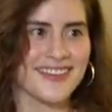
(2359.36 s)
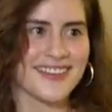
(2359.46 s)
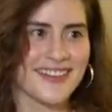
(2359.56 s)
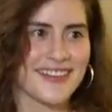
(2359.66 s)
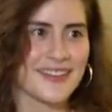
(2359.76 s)
Where
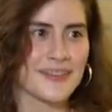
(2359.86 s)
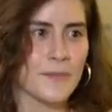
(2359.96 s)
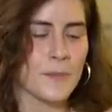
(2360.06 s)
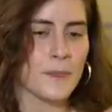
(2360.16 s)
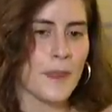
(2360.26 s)
do you hang out the
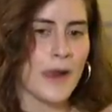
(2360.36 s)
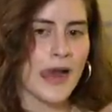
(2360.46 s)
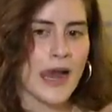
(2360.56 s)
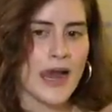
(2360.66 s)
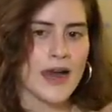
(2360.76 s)
most?
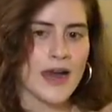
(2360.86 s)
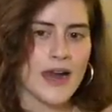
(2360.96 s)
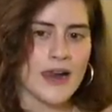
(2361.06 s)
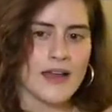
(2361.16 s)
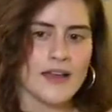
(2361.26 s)
Instagram?
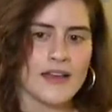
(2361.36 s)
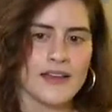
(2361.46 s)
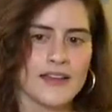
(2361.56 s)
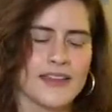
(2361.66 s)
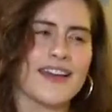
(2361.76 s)

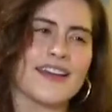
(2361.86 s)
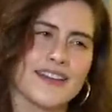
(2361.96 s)
Yeah.